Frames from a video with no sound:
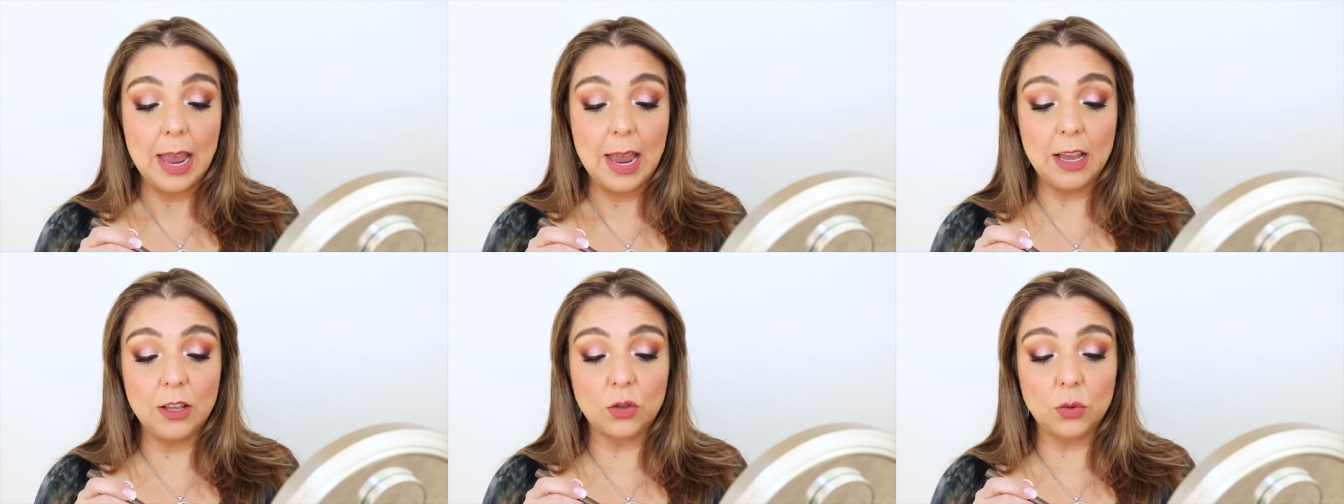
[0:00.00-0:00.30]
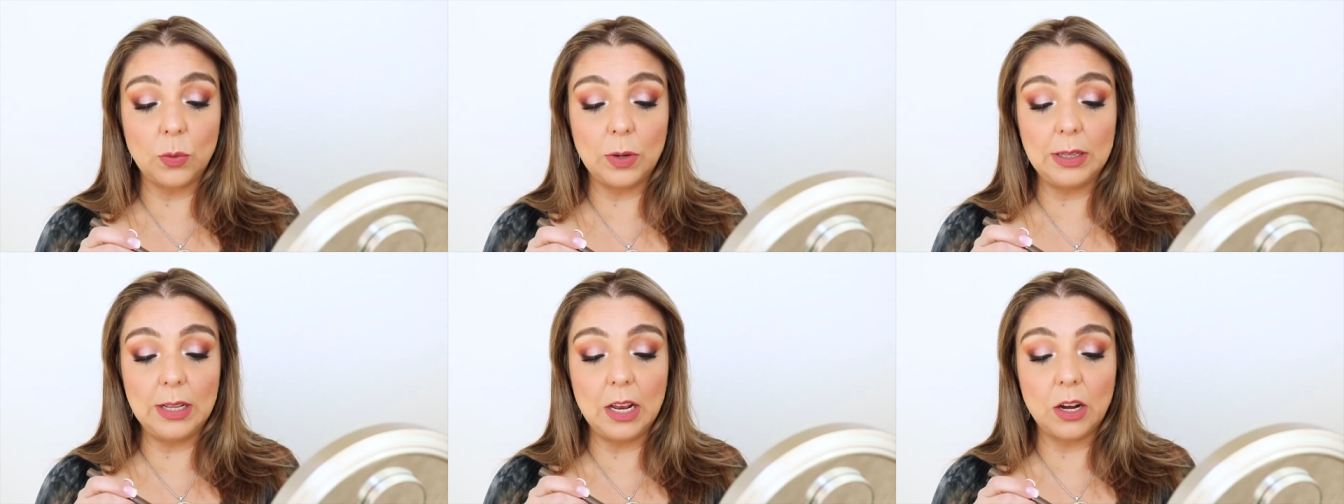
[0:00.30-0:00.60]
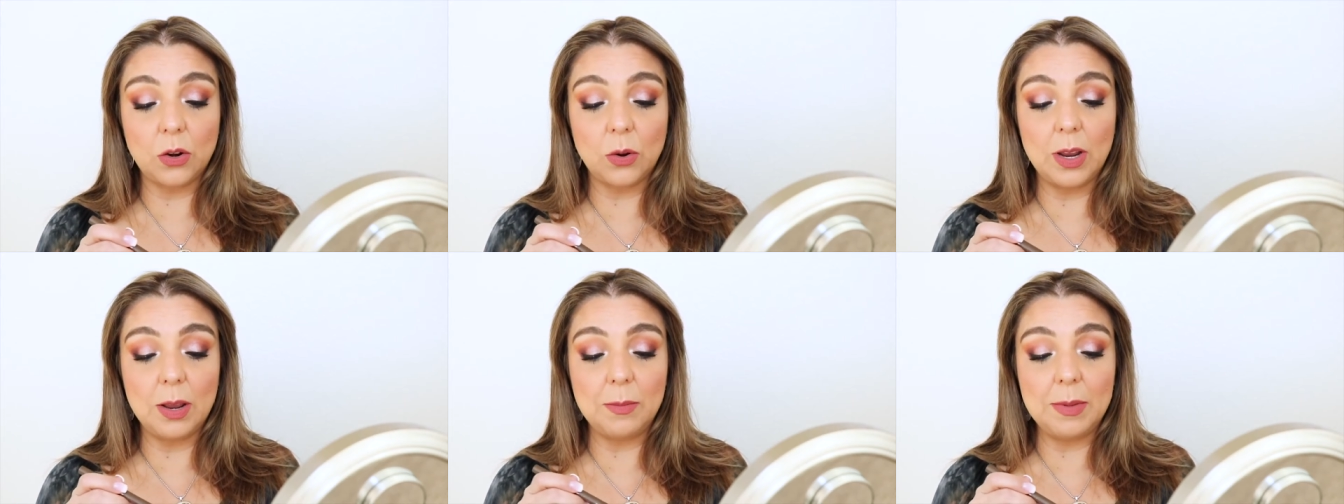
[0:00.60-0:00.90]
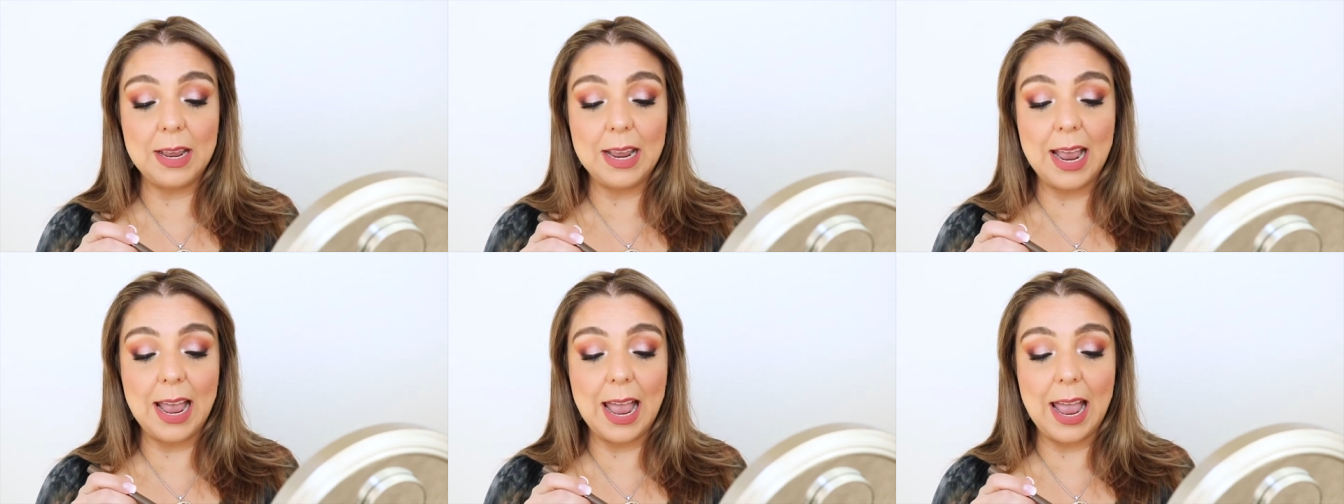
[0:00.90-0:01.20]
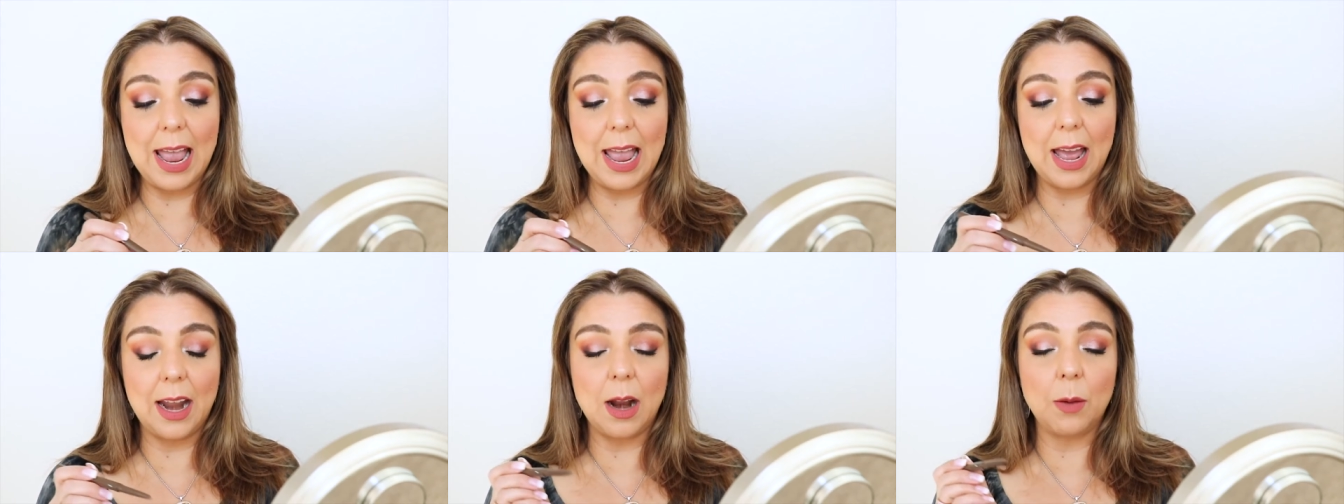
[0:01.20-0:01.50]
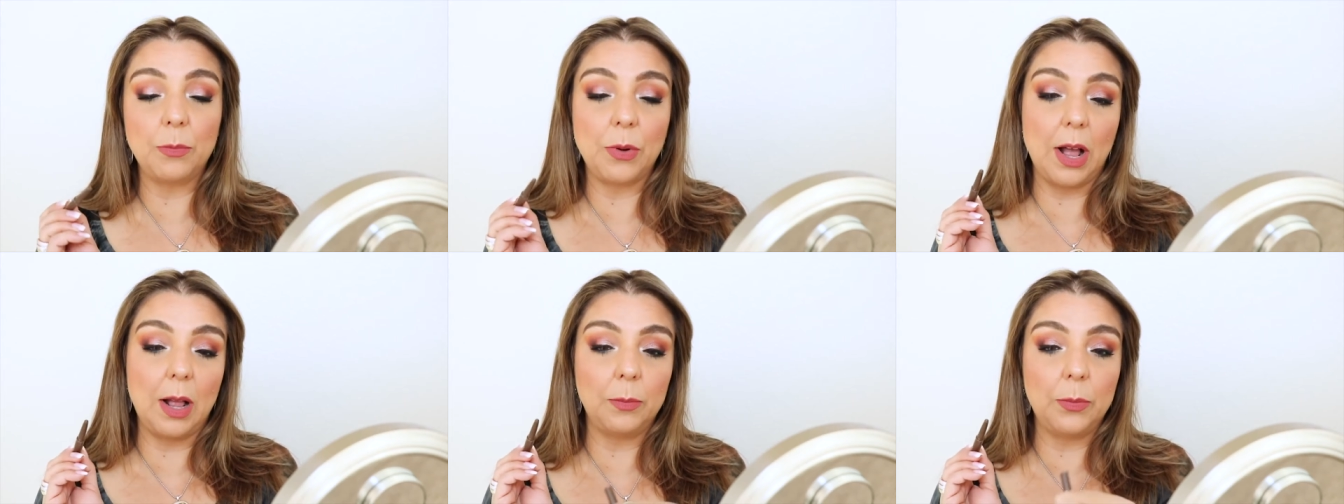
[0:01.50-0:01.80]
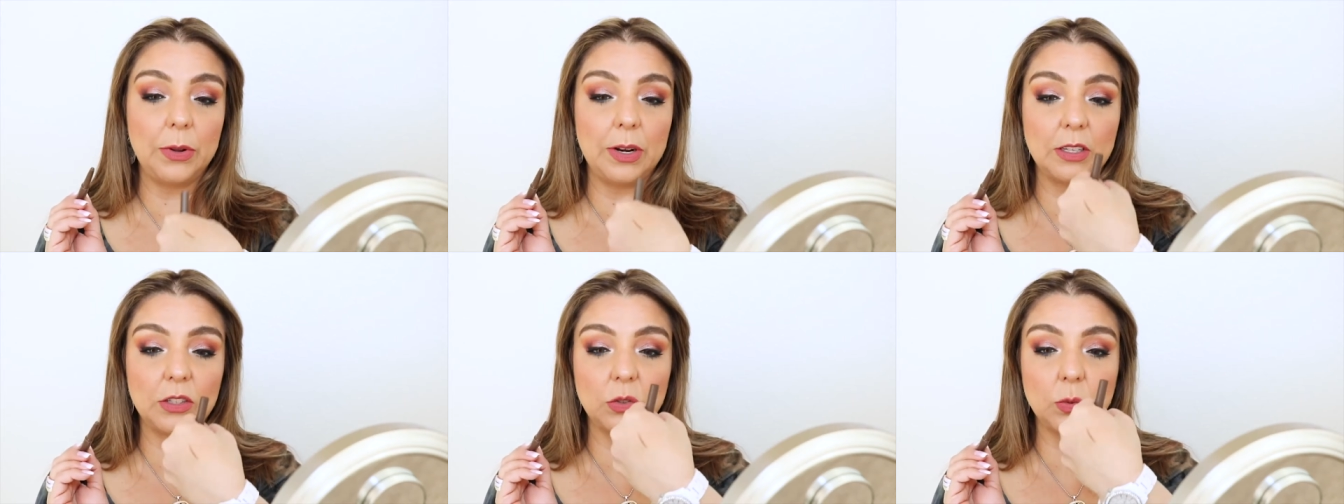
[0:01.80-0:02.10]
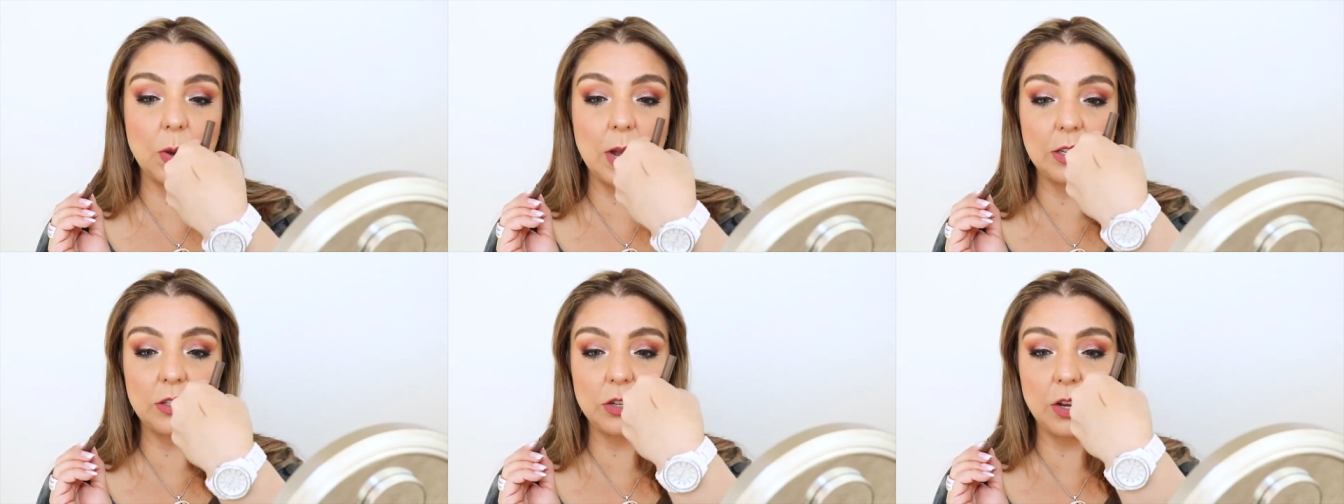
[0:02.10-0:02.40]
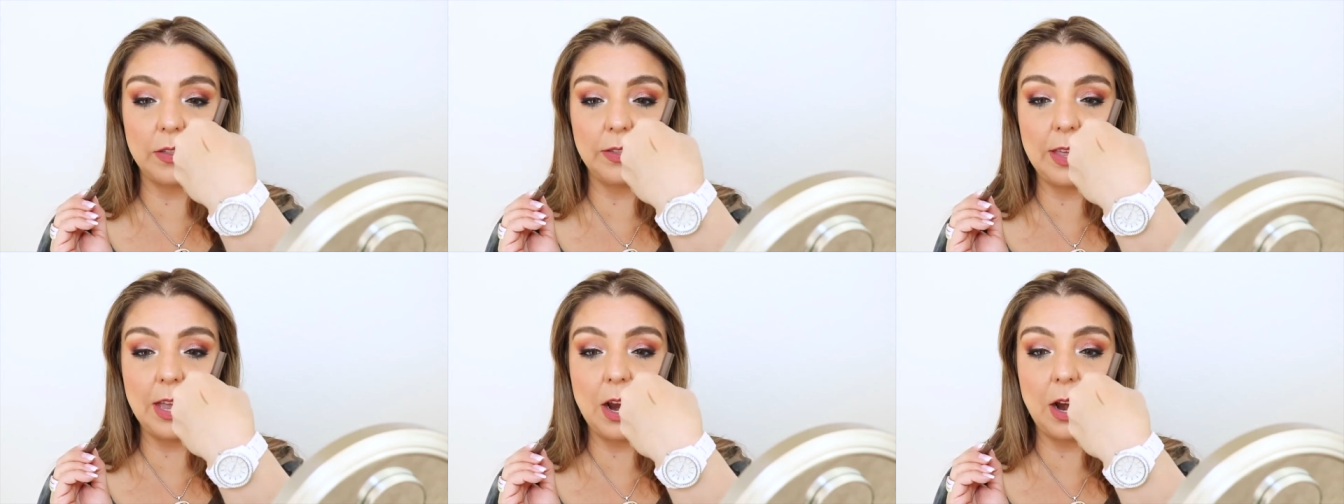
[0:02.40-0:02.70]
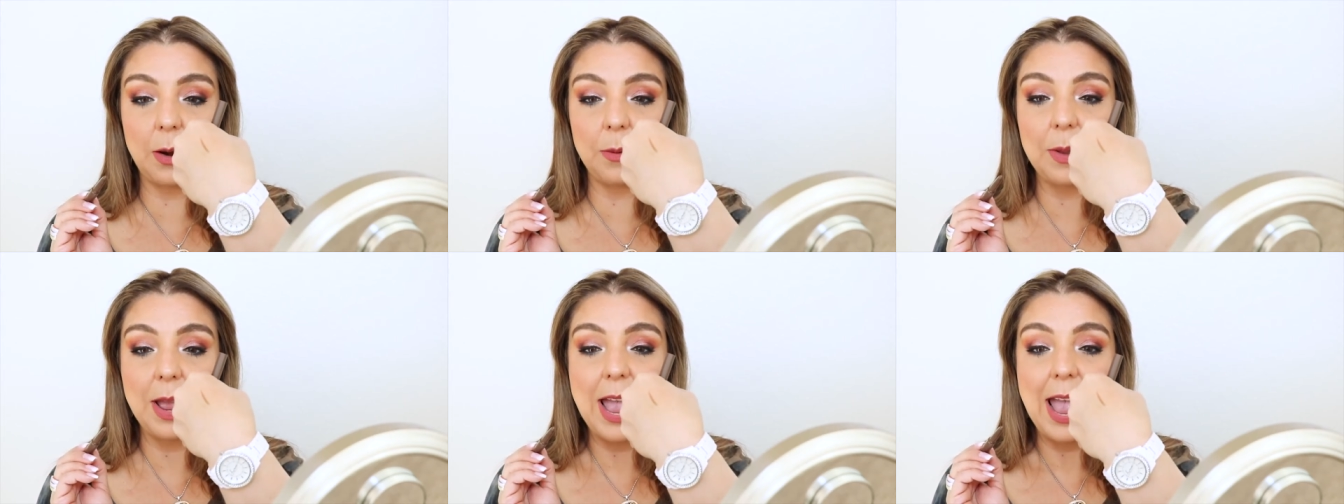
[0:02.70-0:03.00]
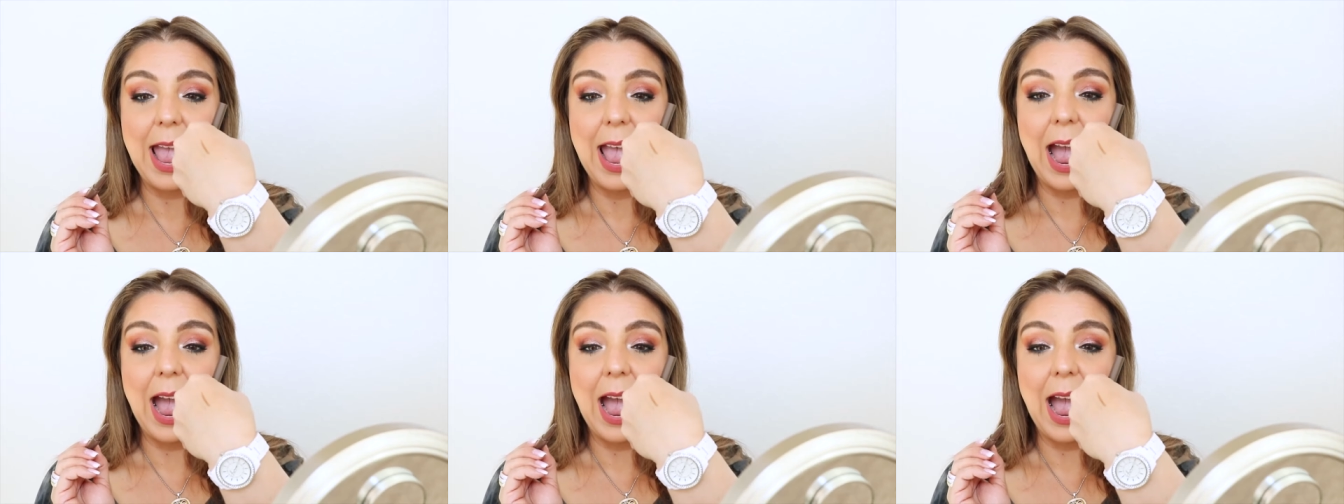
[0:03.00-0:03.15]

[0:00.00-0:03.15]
It's really creamy and I'll put a swatch on there.